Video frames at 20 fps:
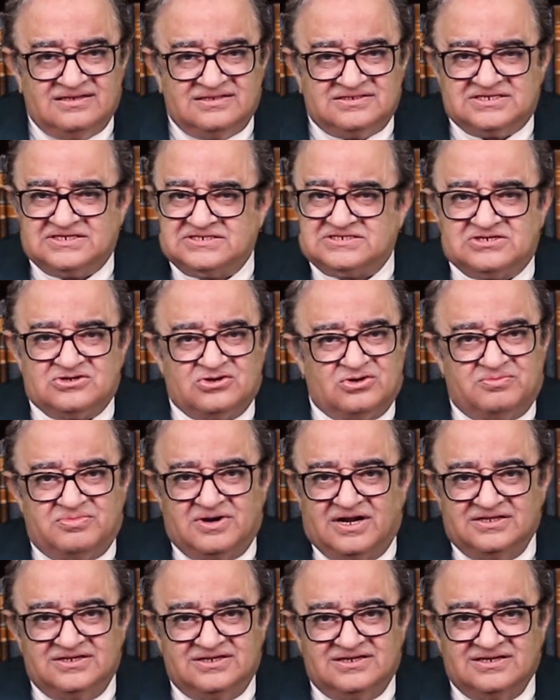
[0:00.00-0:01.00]
Sister or
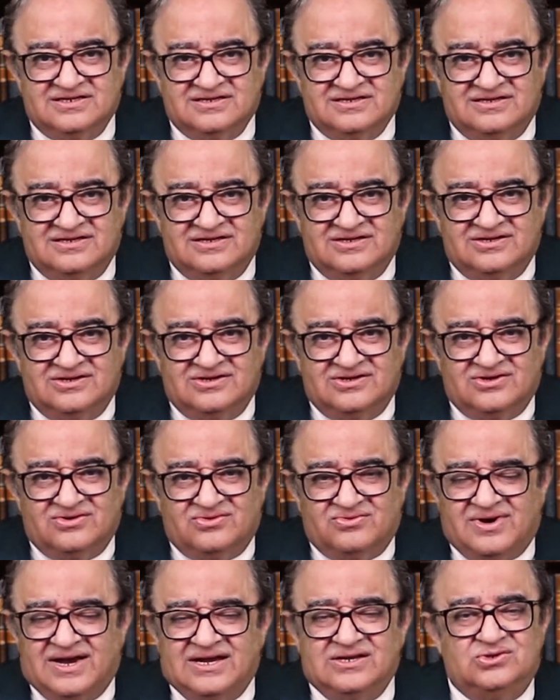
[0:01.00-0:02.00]
brother,
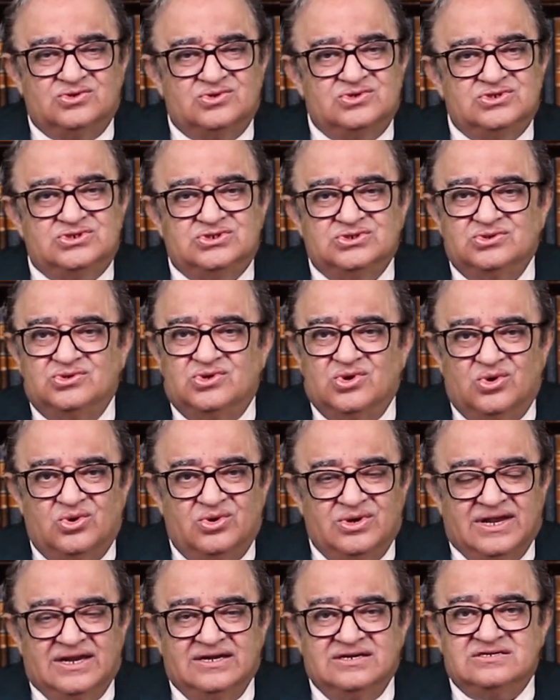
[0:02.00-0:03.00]
why don't you
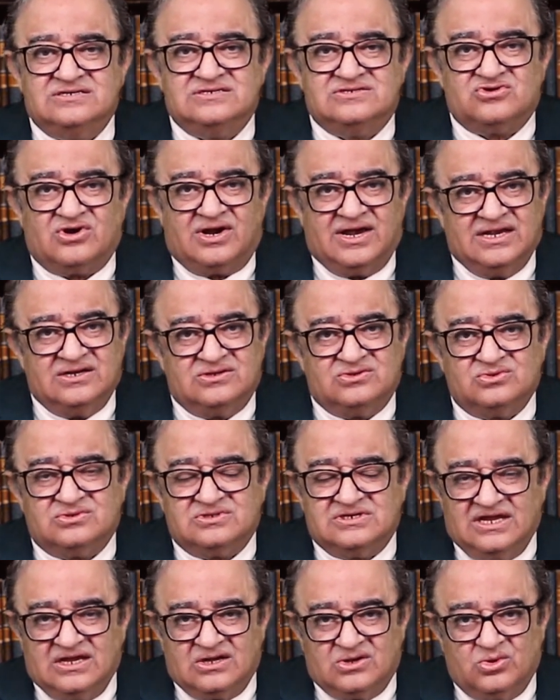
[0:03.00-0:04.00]
go and try to
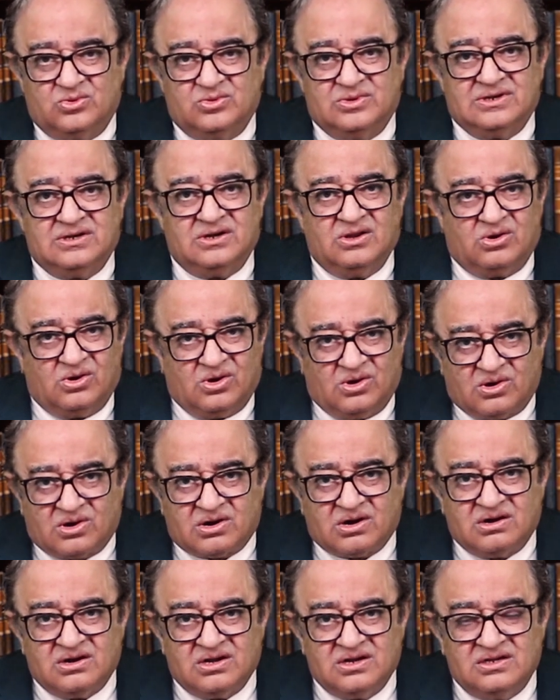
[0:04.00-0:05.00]
take over
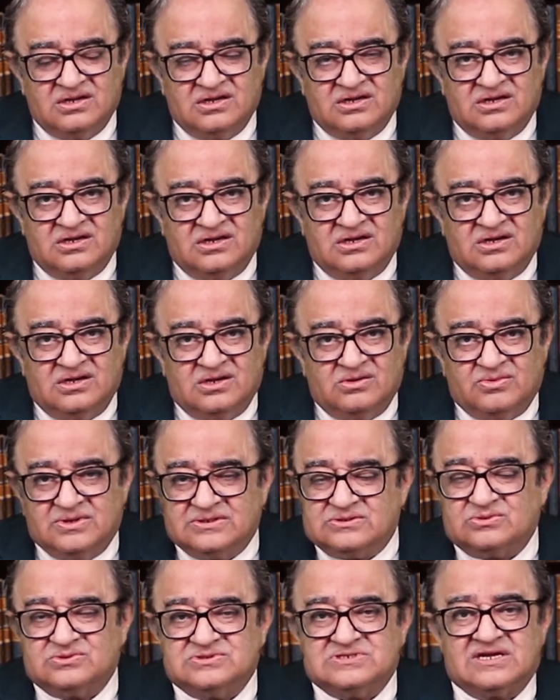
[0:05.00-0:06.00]
Lahore, which
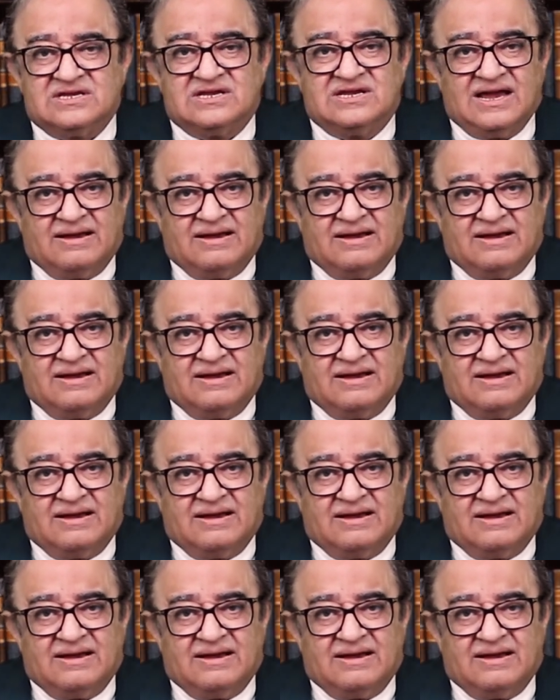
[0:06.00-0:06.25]
was the